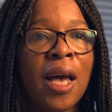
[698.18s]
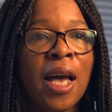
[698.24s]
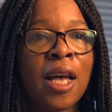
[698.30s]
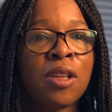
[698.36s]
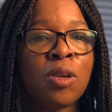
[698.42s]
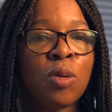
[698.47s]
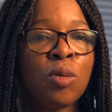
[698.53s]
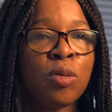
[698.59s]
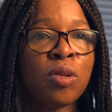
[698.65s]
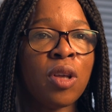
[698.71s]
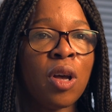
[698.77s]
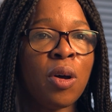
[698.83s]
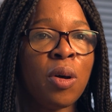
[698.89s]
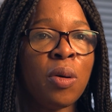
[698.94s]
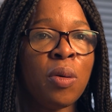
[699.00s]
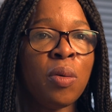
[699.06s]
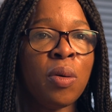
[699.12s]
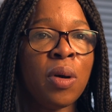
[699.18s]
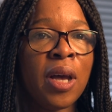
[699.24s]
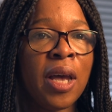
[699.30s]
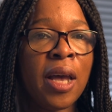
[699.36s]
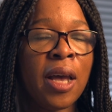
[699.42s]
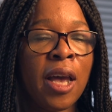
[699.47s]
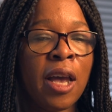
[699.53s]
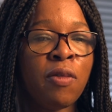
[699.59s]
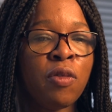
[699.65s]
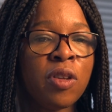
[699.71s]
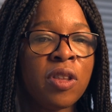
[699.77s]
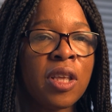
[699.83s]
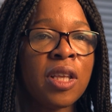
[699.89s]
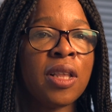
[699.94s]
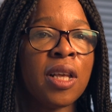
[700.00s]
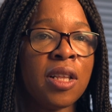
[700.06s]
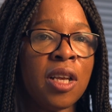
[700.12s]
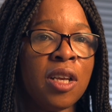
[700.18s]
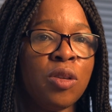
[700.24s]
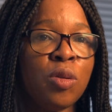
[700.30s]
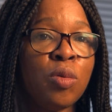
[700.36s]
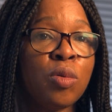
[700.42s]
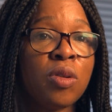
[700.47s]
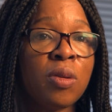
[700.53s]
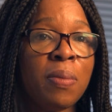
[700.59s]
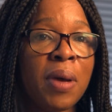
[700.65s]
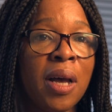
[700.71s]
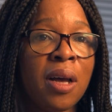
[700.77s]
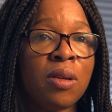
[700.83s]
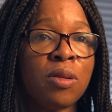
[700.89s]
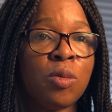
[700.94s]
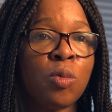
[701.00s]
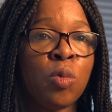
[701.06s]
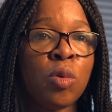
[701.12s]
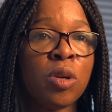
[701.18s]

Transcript: And although everything that they talked about